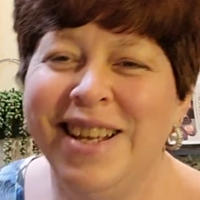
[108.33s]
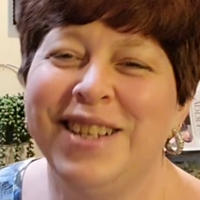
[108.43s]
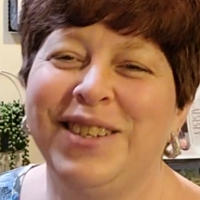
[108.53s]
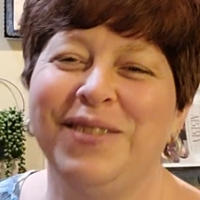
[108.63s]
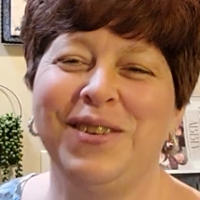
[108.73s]

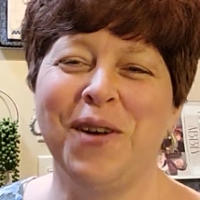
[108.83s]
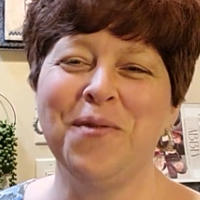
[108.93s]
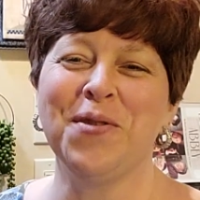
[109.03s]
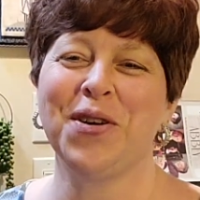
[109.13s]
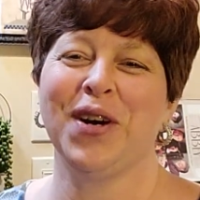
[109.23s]
So
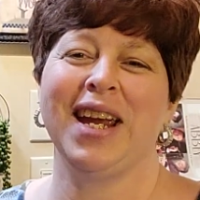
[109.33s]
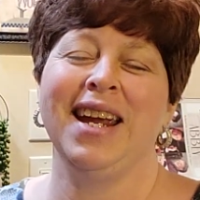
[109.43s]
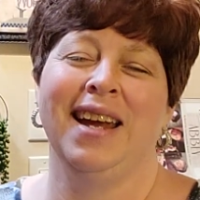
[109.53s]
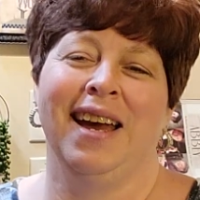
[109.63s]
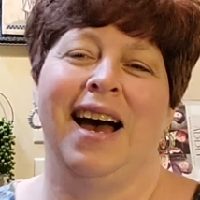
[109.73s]
don't
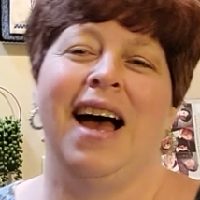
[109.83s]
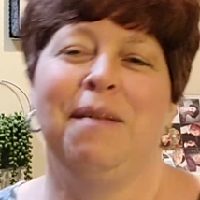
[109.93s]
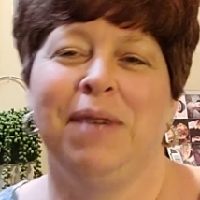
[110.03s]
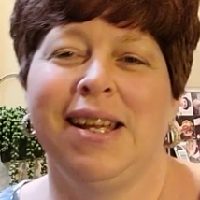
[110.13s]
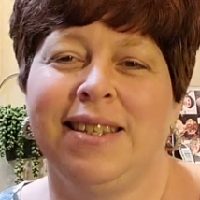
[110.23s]
worry,
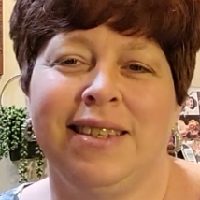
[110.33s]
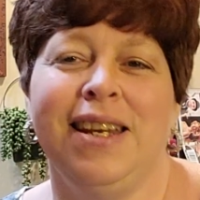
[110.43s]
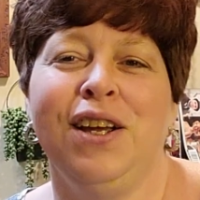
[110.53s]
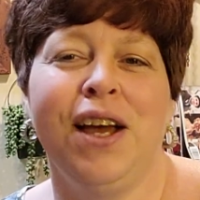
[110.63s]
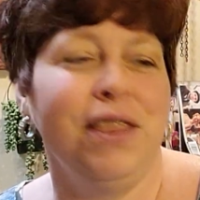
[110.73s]
I'm not
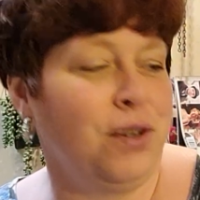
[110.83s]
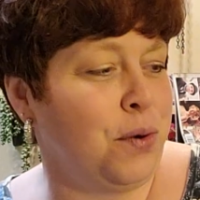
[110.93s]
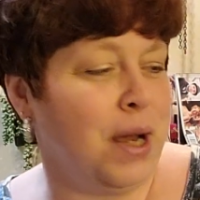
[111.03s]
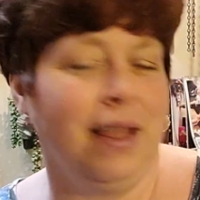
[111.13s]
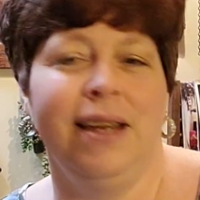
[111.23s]
sitting on the
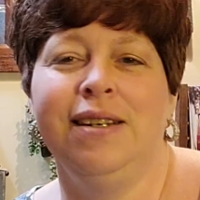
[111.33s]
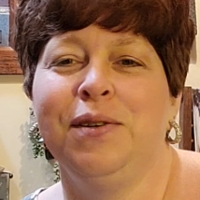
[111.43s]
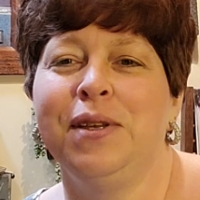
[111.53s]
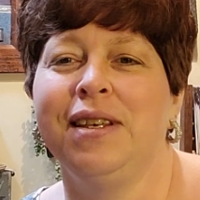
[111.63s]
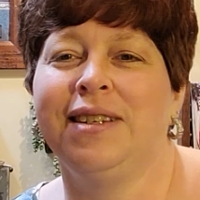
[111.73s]
toilet
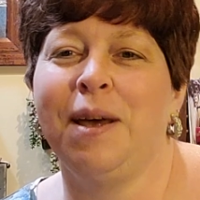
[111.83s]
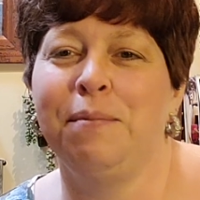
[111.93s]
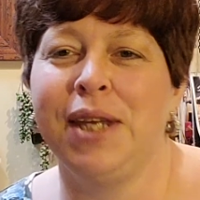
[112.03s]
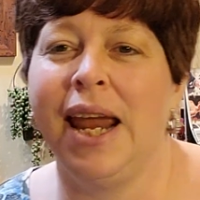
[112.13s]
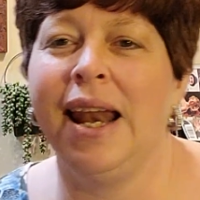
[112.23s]
doing this
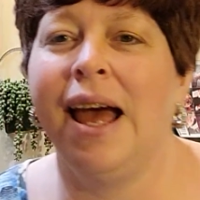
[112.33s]
update.